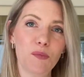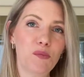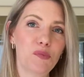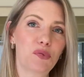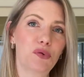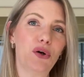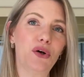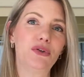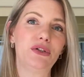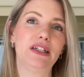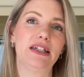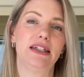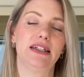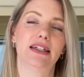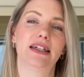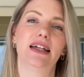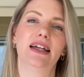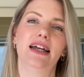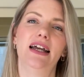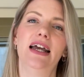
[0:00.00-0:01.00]
Protein.
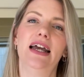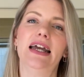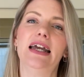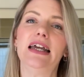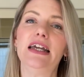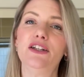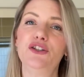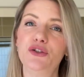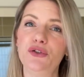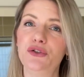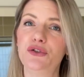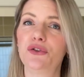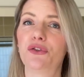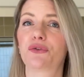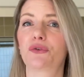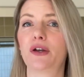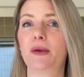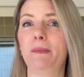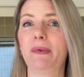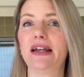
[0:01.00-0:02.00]
Eat 2 to
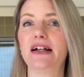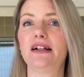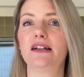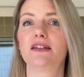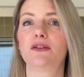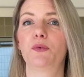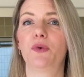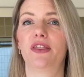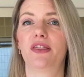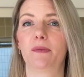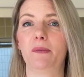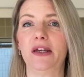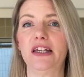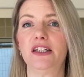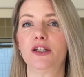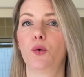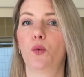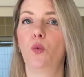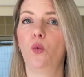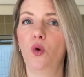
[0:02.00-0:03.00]
3 meals with
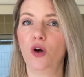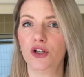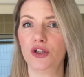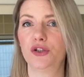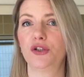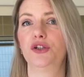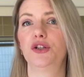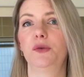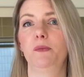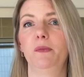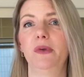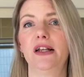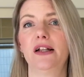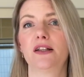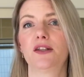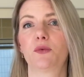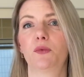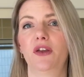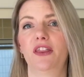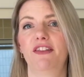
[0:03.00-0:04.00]
meat, 1 to 2
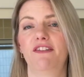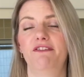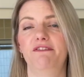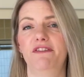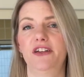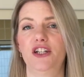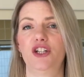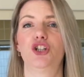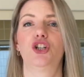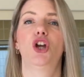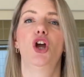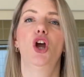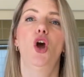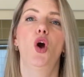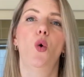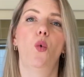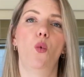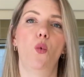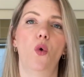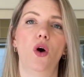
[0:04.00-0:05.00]
meals with fish,
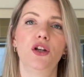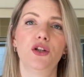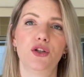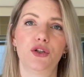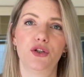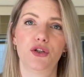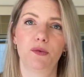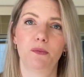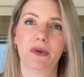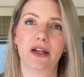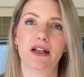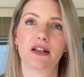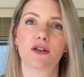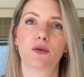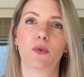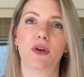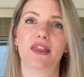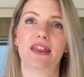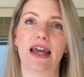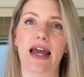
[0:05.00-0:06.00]
1 to 2 meals
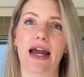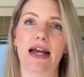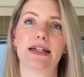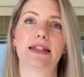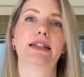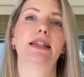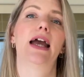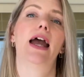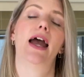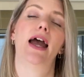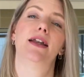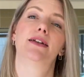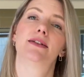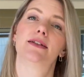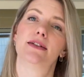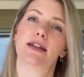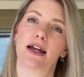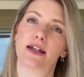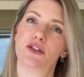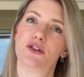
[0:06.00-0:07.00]
with eggs,
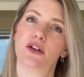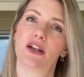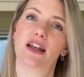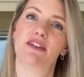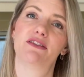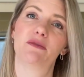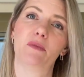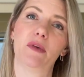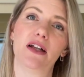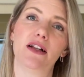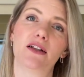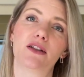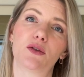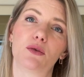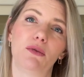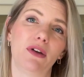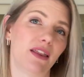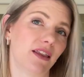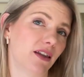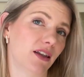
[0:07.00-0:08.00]
and 9 to 11 meals
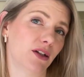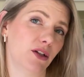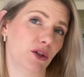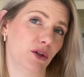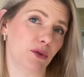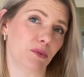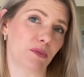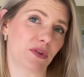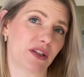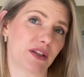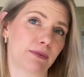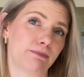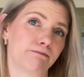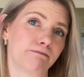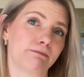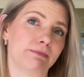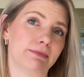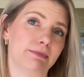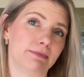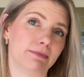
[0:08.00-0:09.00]
with legumes.
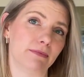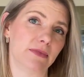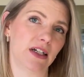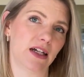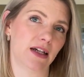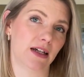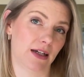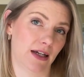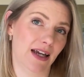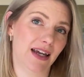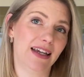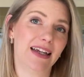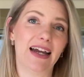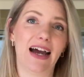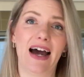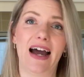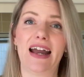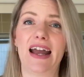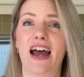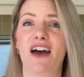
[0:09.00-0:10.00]

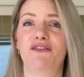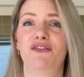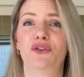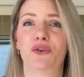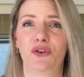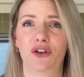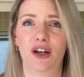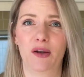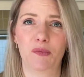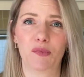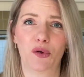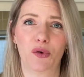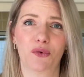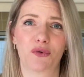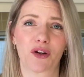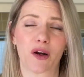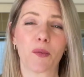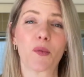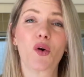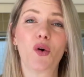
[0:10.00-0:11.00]
Yeah, I have an online
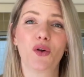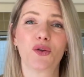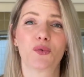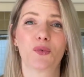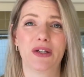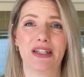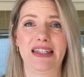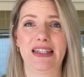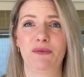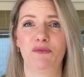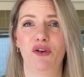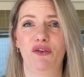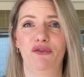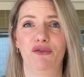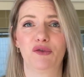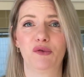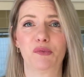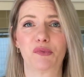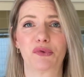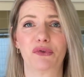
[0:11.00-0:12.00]
program called Wisdom of
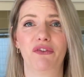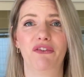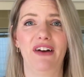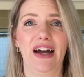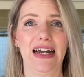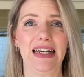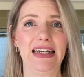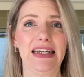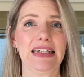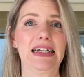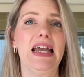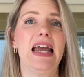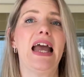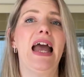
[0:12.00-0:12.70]
Food Providing,